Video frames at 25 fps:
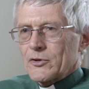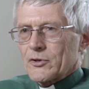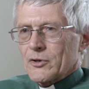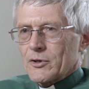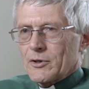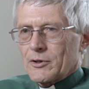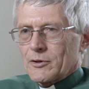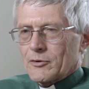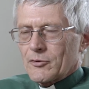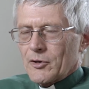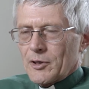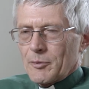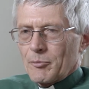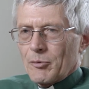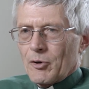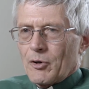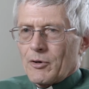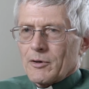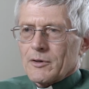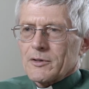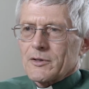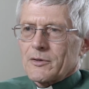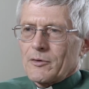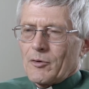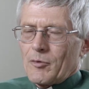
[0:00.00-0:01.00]
concrete
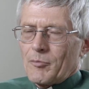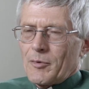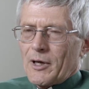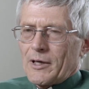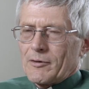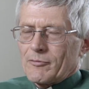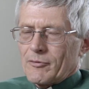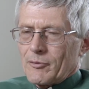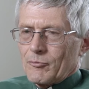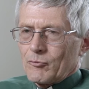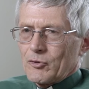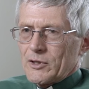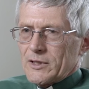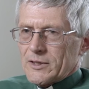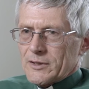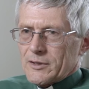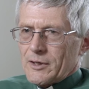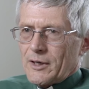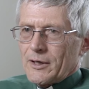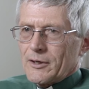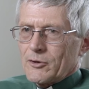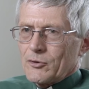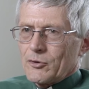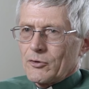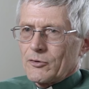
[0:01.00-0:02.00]
blocks that were made from
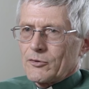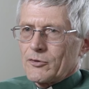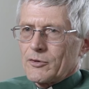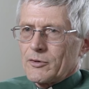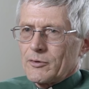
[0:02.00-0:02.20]
recycled